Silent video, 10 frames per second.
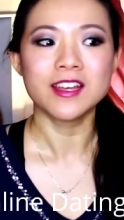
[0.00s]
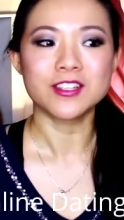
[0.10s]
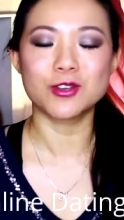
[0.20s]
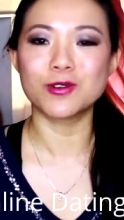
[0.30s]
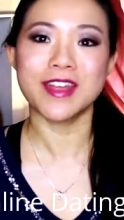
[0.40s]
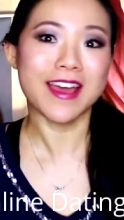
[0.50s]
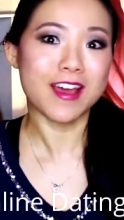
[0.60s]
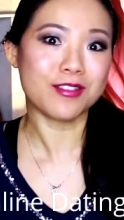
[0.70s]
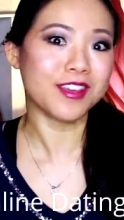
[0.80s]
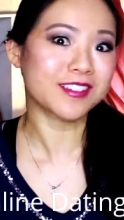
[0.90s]
So
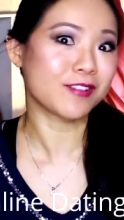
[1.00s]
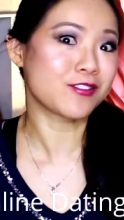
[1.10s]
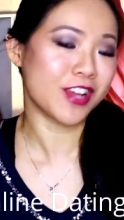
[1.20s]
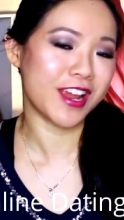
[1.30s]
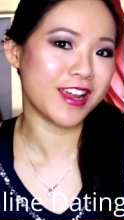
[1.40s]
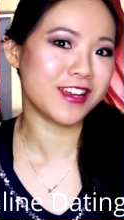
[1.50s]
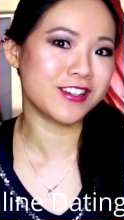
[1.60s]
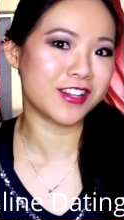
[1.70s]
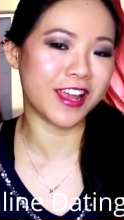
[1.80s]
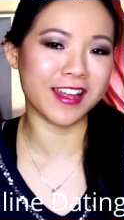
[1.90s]
now things have
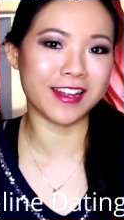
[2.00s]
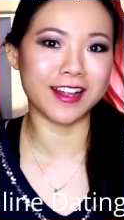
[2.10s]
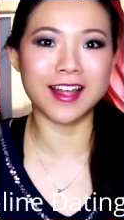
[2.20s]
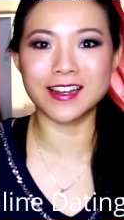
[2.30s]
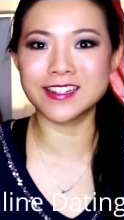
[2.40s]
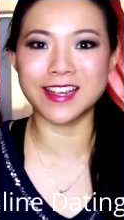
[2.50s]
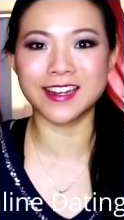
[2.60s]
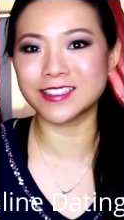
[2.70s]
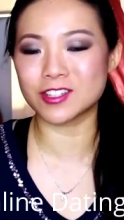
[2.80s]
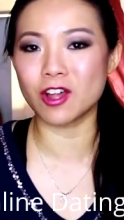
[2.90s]
changed and a lot of
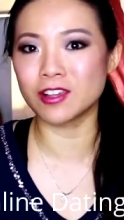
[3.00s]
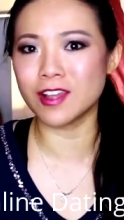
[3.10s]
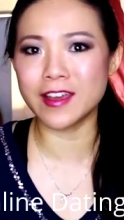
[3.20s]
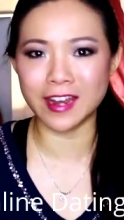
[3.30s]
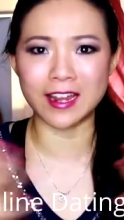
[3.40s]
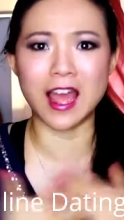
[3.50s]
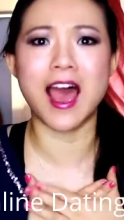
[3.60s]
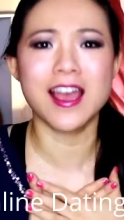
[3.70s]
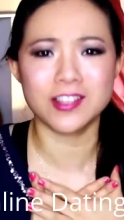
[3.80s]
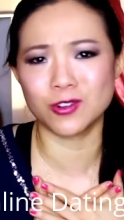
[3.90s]
dating is online, and
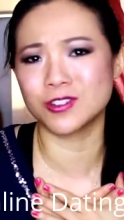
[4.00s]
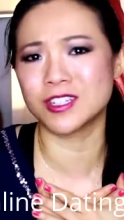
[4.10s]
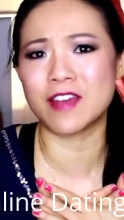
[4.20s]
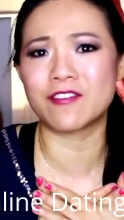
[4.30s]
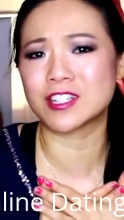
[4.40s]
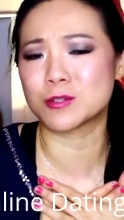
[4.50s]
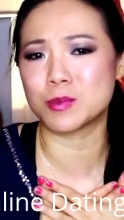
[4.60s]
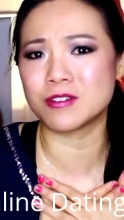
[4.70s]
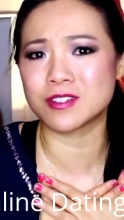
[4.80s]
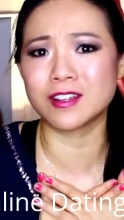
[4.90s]
I certainly have
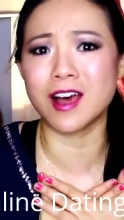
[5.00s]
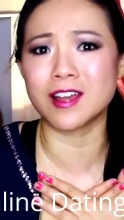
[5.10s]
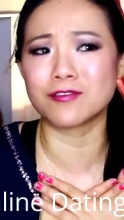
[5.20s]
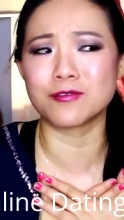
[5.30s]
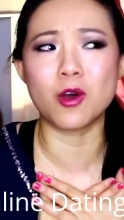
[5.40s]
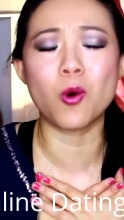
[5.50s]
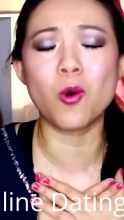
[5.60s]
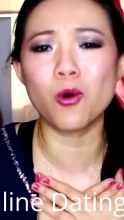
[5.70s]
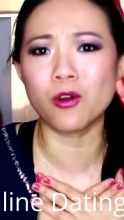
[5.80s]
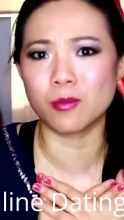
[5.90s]
experienced a lot of
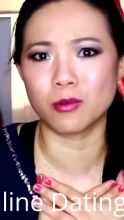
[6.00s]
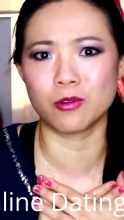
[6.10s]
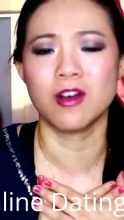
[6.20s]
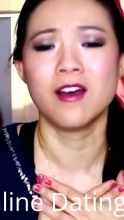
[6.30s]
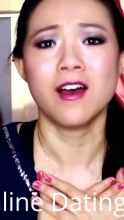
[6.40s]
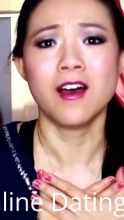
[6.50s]
horrible